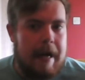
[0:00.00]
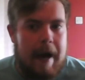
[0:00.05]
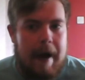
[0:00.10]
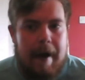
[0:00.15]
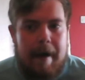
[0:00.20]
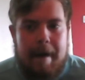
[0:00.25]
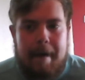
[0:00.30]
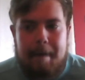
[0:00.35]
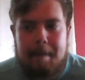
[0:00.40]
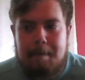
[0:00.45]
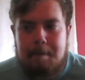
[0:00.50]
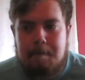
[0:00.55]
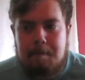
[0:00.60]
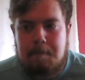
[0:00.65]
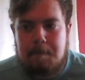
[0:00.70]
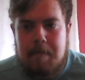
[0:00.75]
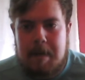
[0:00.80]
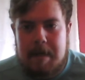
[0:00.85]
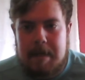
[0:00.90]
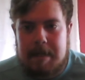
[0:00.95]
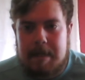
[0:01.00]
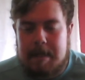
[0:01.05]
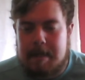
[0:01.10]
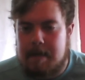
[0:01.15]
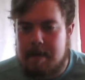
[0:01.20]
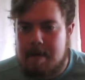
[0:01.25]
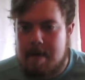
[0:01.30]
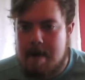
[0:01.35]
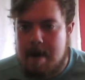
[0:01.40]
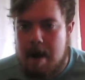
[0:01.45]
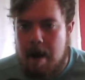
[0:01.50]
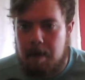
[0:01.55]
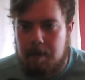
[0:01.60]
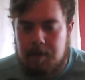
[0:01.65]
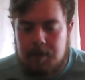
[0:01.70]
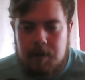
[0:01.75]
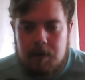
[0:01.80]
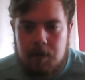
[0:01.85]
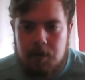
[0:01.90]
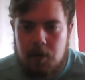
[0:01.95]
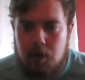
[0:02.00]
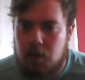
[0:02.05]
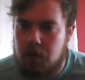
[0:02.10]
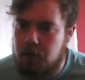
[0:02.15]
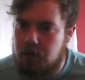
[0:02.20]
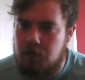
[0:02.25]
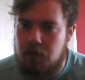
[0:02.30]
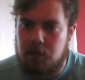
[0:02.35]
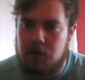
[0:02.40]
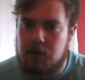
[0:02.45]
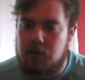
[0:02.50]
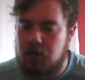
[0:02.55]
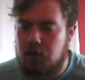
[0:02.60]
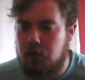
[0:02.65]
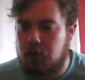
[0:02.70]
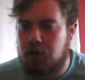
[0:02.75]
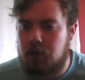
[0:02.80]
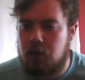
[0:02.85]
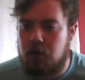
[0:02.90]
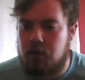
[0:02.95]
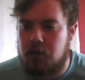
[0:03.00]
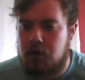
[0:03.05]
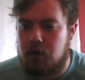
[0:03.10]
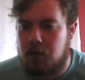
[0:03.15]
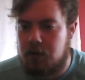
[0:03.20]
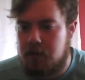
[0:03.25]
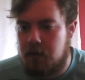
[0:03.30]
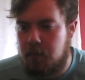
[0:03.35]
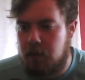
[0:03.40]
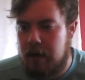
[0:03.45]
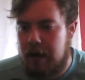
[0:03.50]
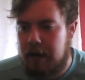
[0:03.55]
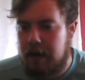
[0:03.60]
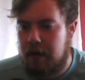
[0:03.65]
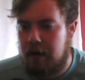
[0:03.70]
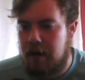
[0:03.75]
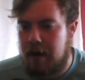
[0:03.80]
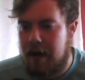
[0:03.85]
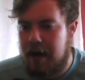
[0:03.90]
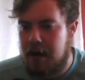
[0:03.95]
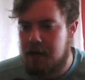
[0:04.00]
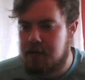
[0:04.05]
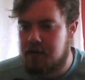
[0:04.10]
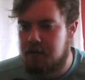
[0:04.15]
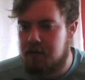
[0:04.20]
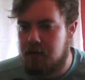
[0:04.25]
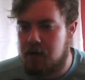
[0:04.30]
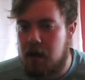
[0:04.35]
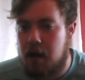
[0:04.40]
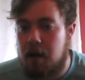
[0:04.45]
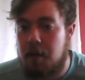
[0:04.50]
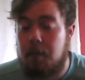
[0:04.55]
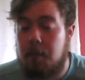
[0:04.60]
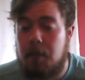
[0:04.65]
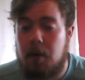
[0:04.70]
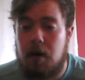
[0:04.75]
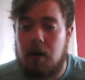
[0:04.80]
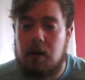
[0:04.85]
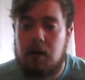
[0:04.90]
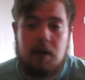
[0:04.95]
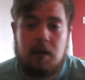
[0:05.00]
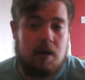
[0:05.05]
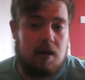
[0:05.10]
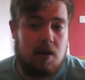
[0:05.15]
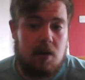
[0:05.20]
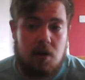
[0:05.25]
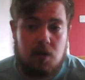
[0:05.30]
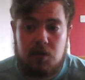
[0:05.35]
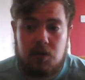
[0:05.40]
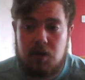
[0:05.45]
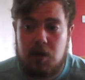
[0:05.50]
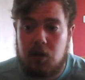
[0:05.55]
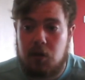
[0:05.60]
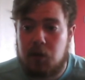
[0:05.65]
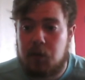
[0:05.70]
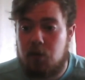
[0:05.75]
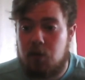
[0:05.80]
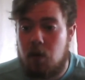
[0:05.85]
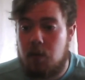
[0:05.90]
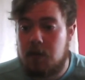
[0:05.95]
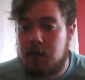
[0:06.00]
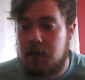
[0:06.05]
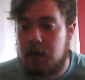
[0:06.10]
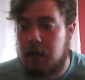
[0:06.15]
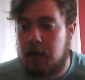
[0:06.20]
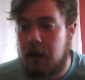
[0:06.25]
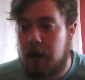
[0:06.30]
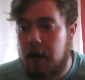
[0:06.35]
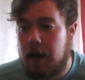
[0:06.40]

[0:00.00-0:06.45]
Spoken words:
but it didn't. I'm still not fully sold on Shotzi Blackheart as of yet, but she looks promising.